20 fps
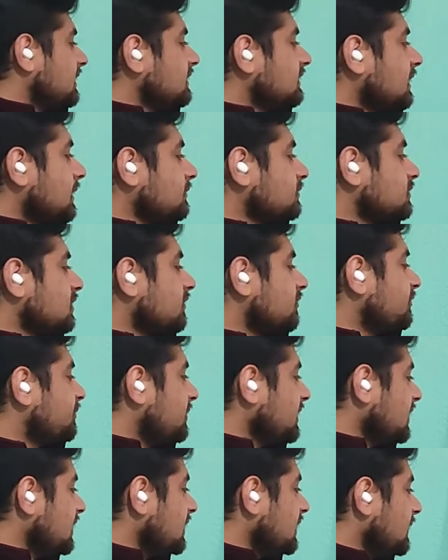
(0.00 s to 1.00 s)
in terms of
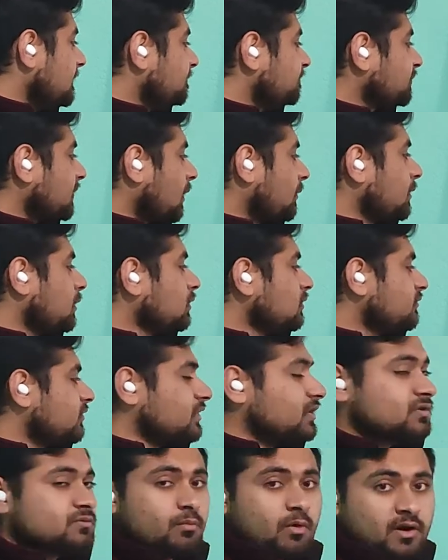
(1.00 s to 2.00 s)
p, we look for
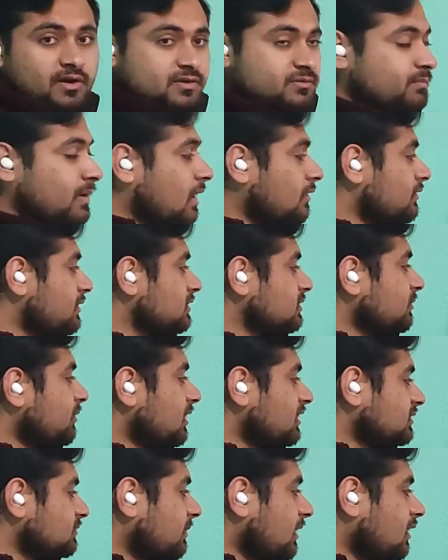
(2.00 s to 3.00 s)
the smallest power. The
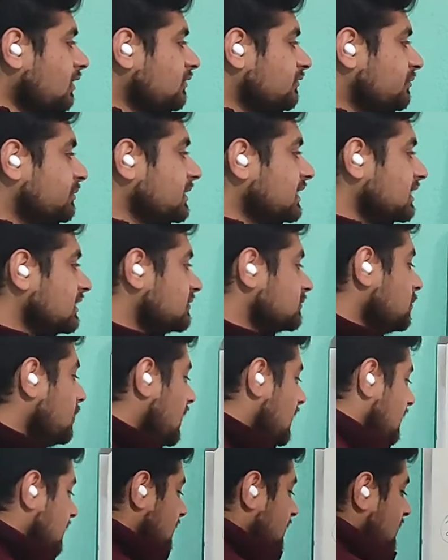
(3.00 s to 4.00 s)
smallest power of p is
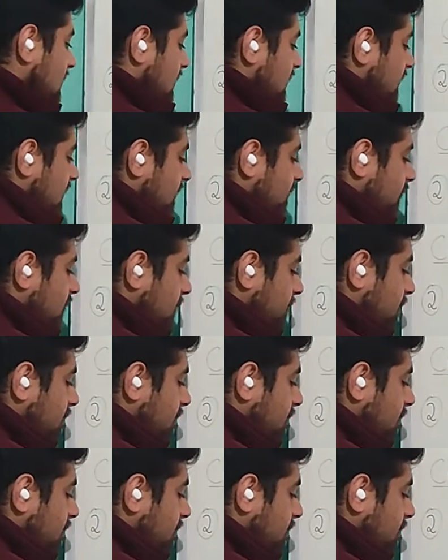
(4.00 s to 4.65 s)
1. Therefore, we